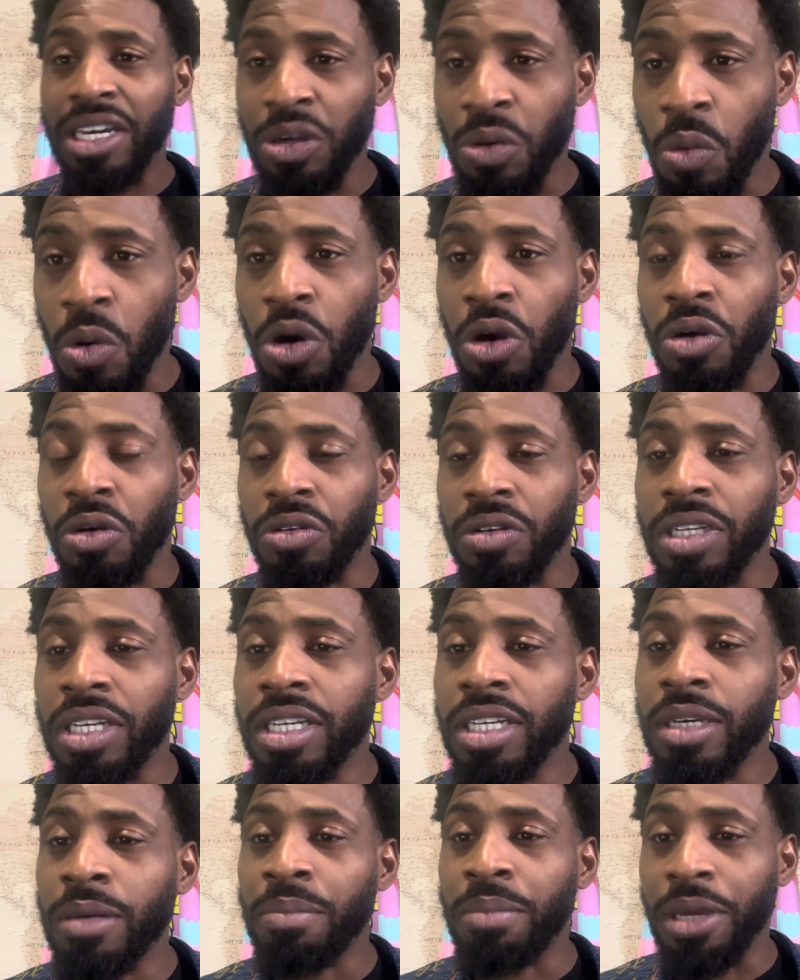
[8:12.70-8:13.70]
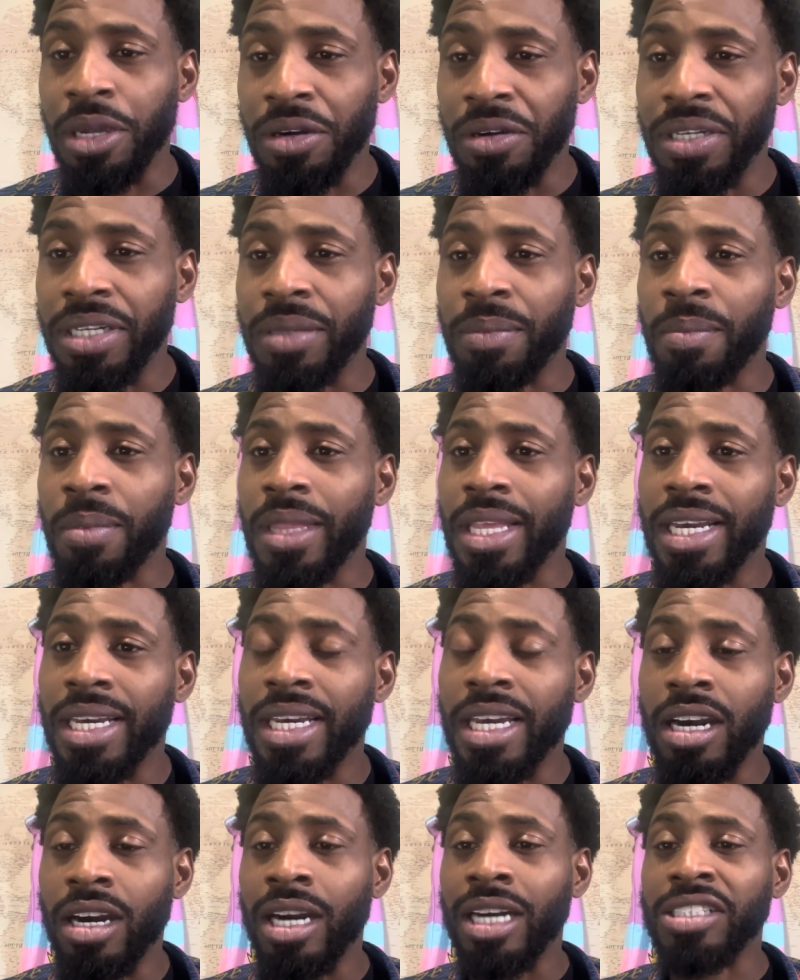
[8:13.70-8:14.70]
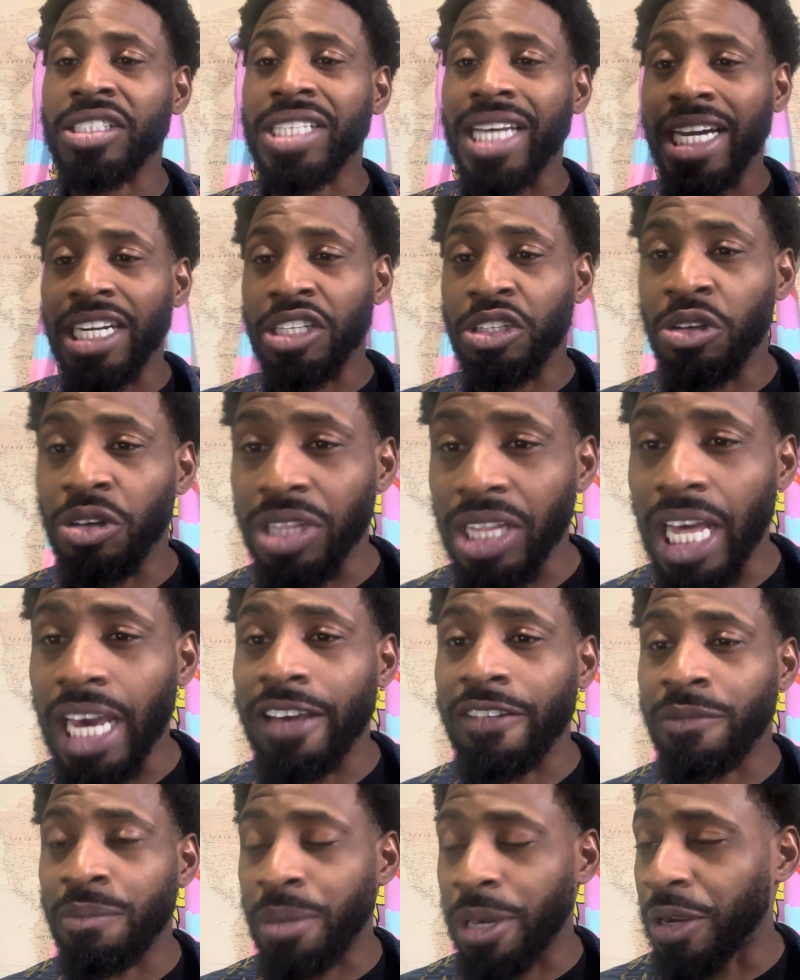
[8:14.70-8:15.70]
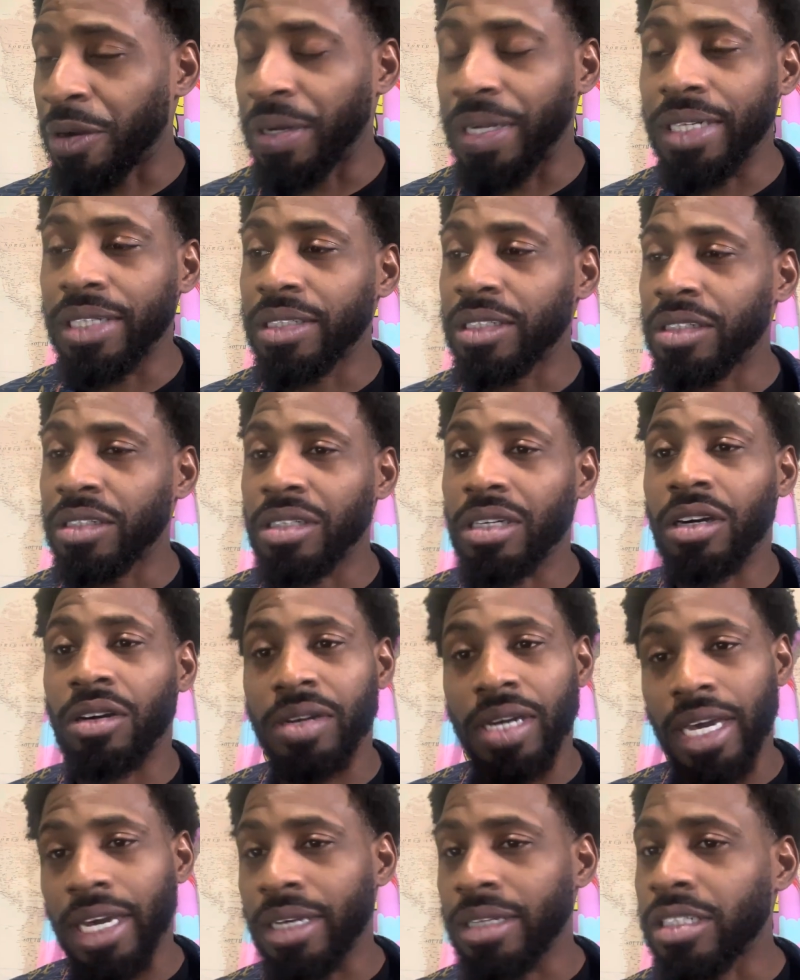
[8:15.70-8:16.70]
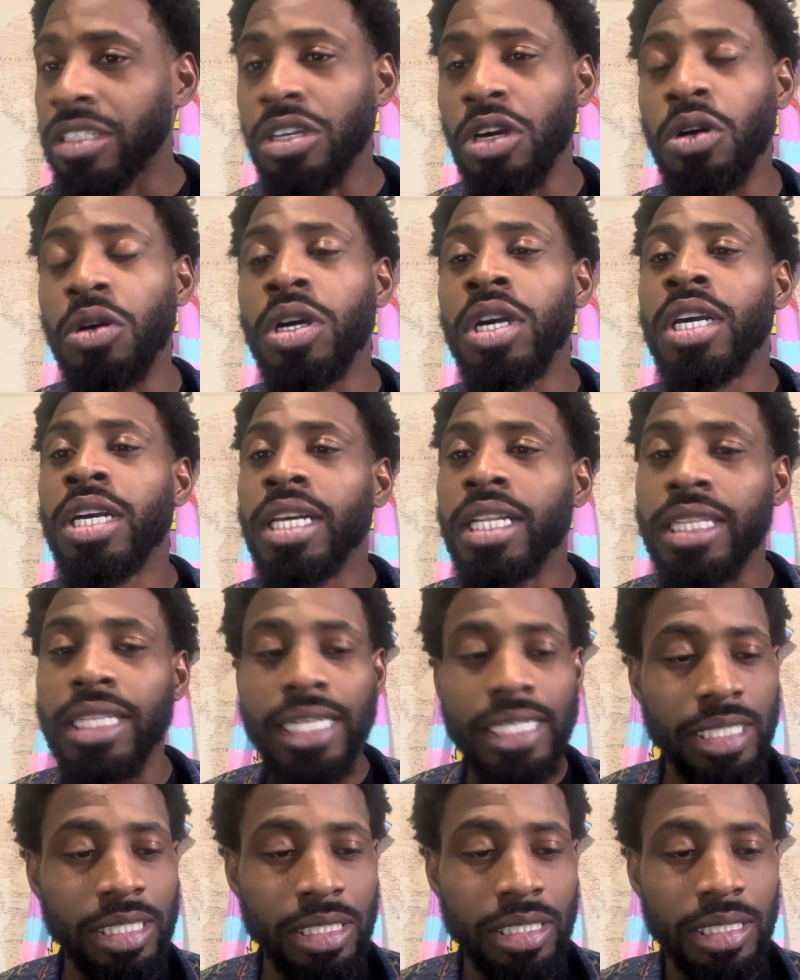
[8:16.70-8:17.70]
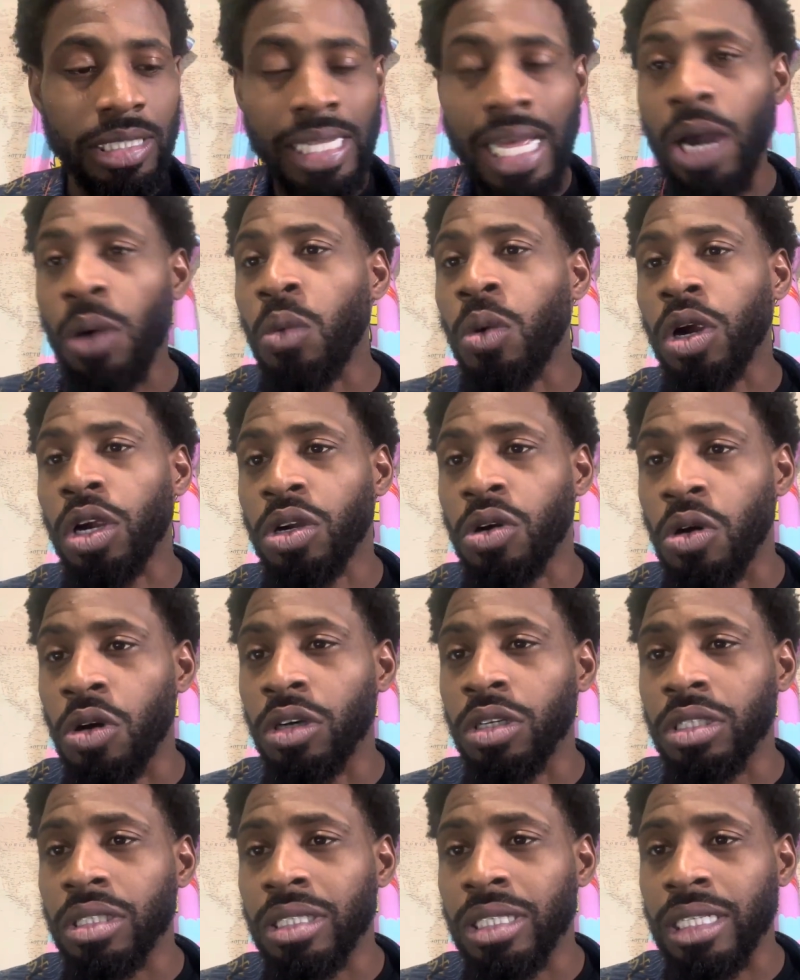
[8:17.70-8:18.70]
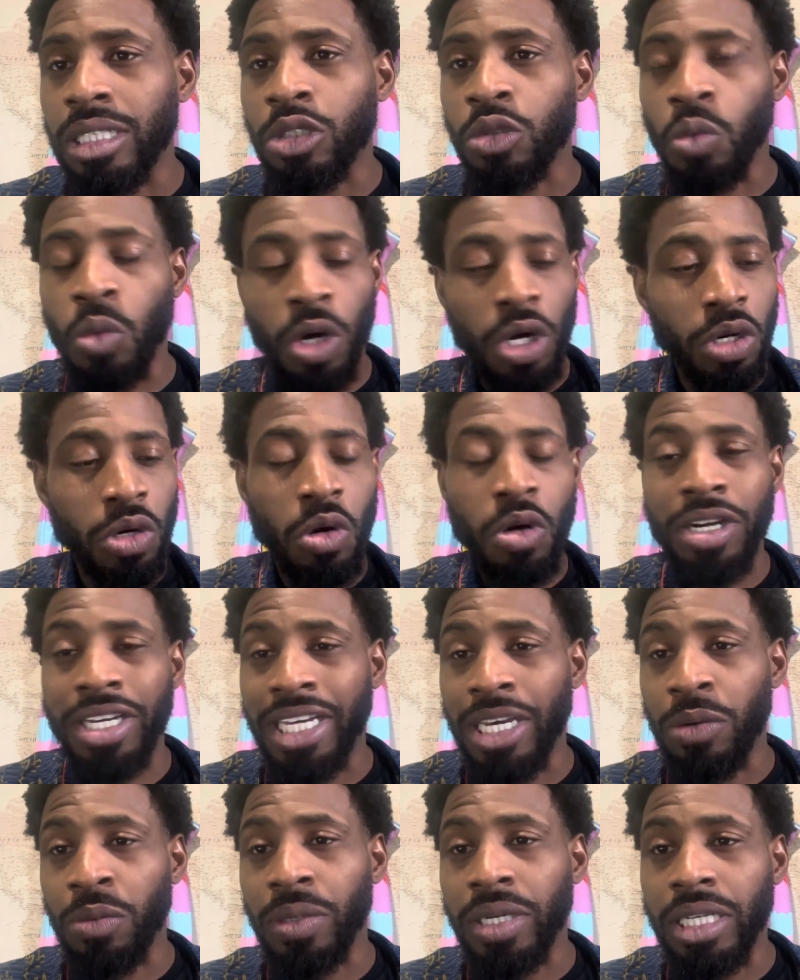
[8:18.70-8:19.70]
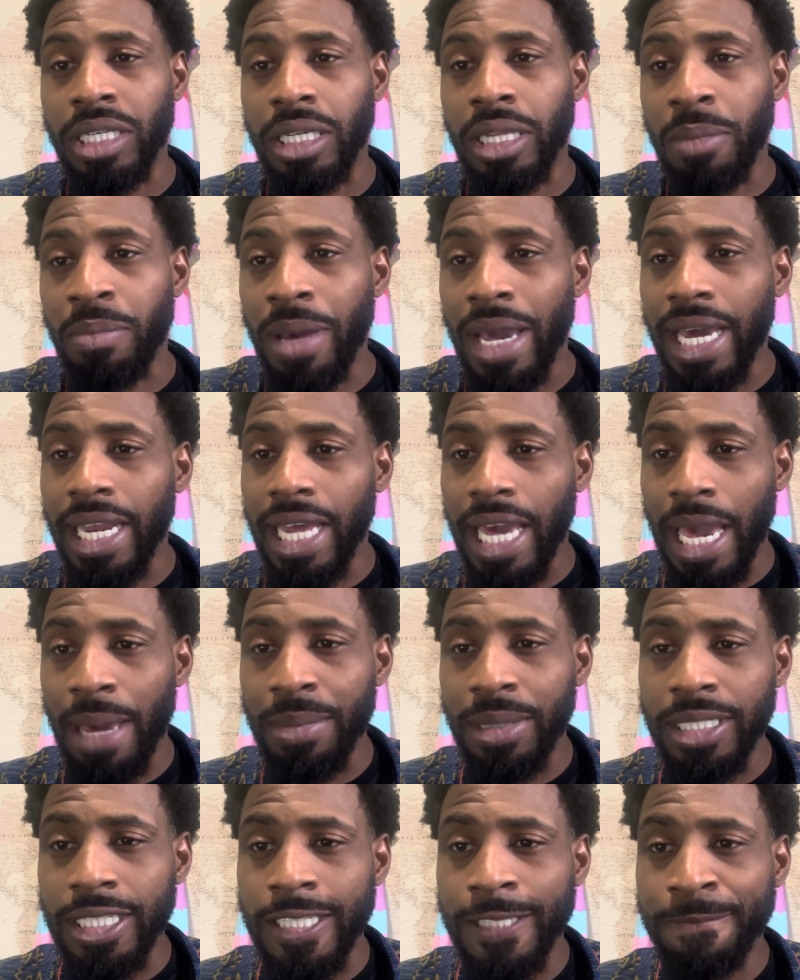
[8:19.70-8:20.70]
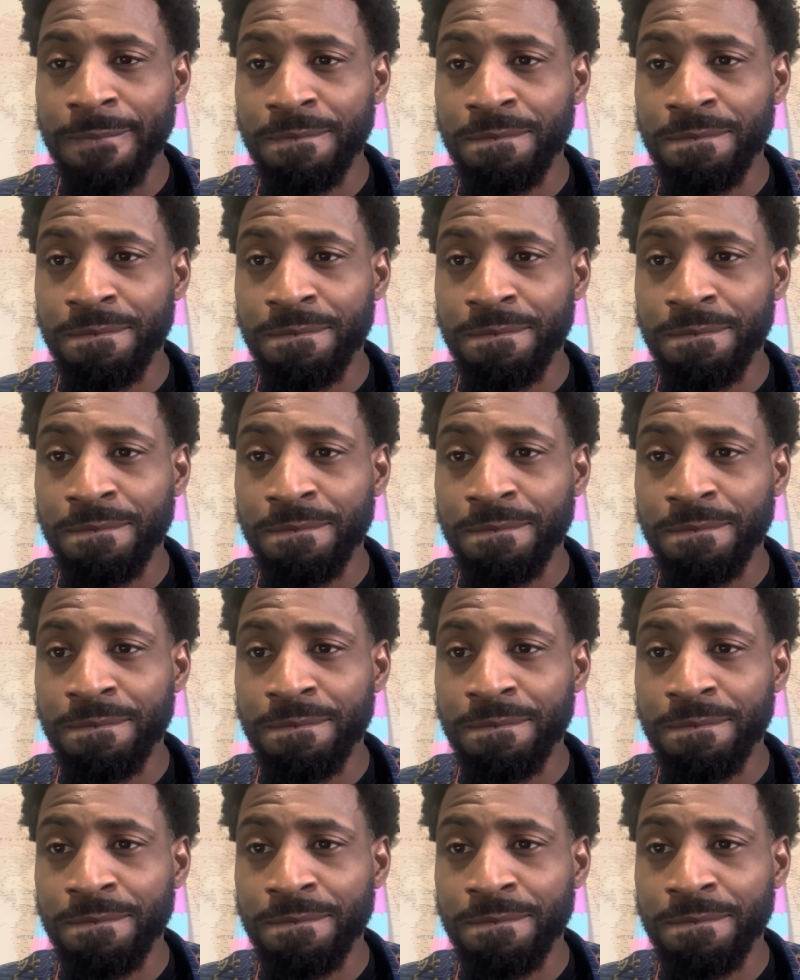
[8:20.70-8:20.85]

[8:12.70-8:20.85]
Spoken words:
the world, period. Outside of your life, period. Okay? So let's work on getting rid of the bad habits